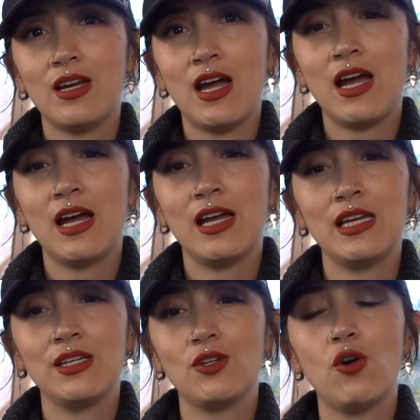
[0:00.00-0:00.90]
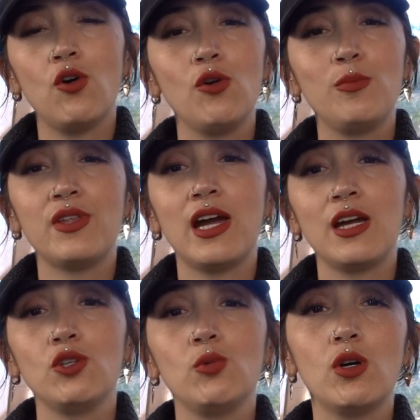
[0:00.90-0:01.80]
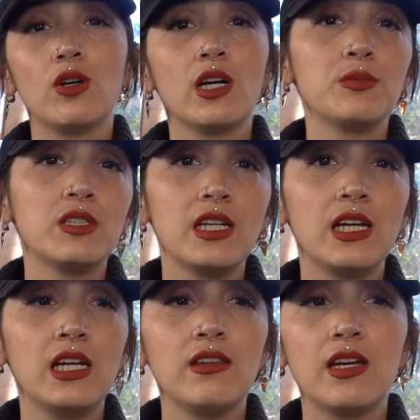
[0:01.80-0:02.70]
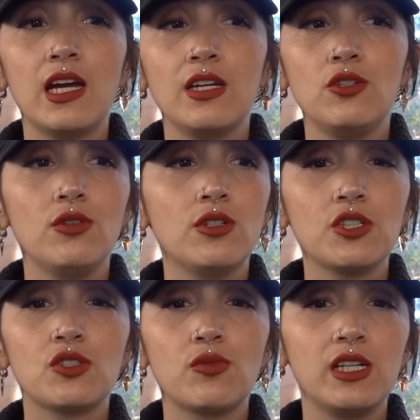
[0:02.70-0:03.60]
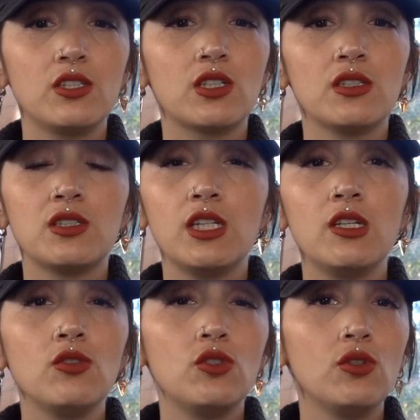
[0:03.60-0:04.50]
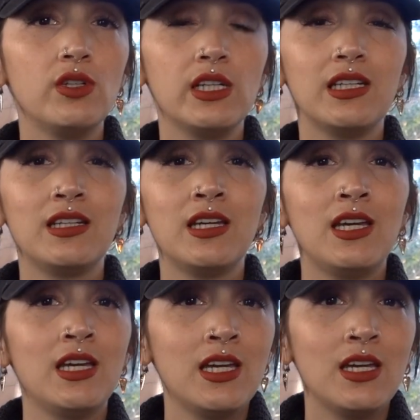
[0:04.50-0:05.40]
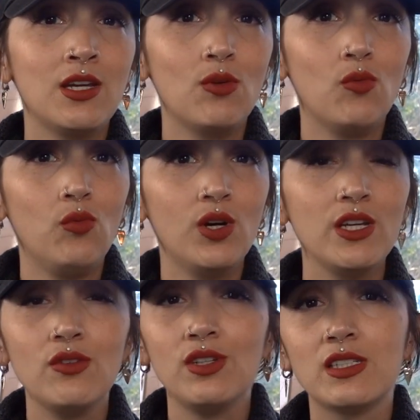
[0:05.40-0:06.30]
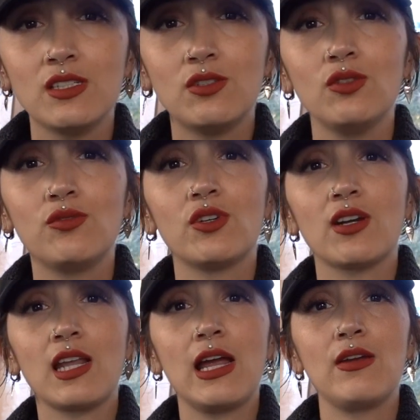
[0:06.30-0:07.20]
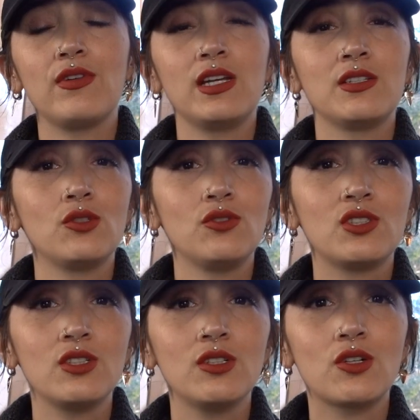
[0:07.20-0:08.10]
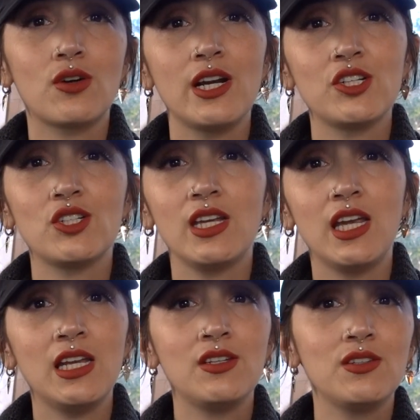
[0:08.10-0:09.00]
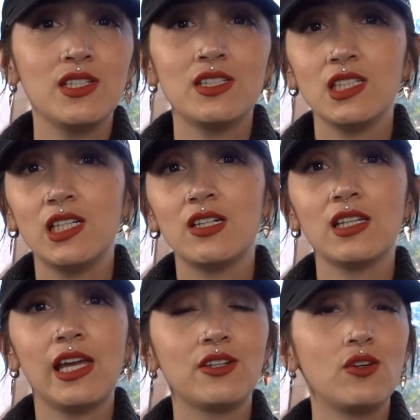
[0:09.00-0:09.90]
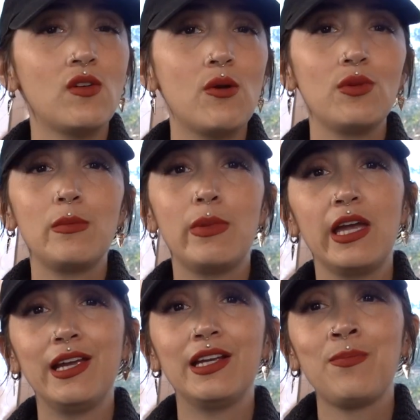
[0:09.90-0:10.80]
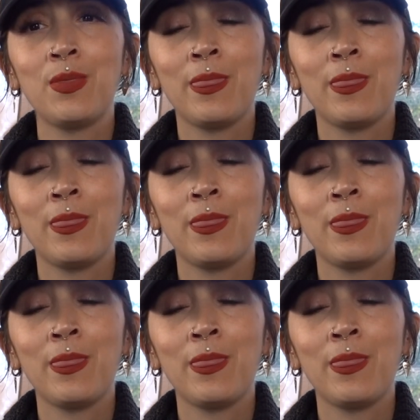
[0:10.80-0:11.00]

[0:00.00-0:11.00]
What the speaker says: I hope that you woke up today and that you're just ready to continue doing what you need to do for your life and to still crush the end of this year, like go out with a bang.